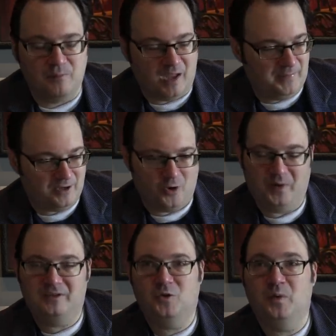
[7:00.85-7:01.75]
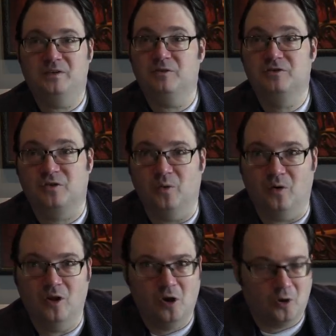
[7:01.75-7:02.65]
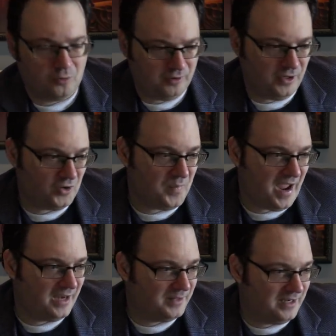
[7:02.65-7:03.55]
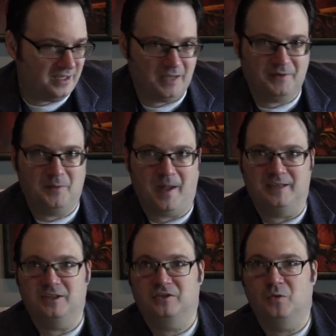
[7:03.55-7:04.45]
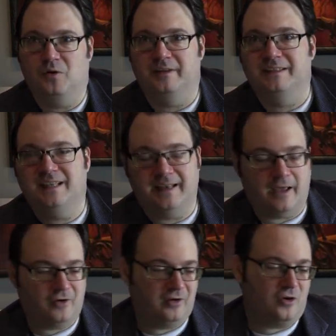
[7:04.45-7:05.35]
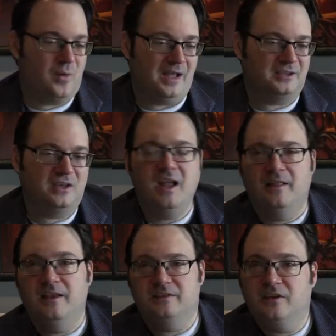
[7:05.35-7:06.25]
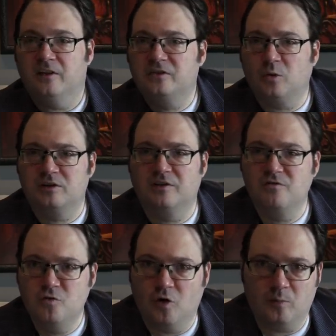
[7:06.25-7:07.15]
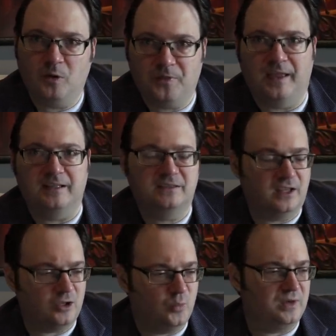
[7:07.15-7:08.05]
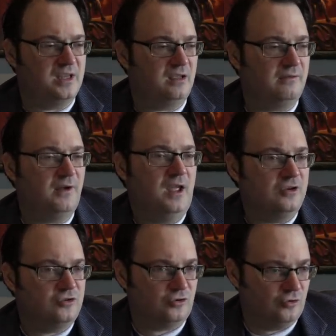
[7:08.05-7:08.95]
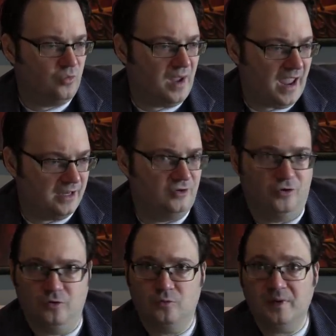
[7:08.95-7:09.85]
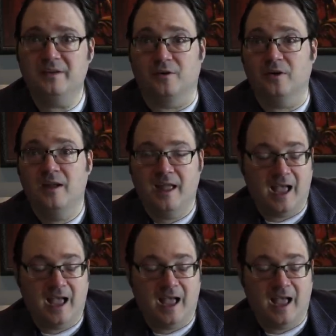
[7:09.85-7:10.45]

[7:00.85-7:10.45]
maybe going to wizard school or a young man getting given a magic sword and sent out on a quest. These are the sorts of normal things that you would give to a new reader,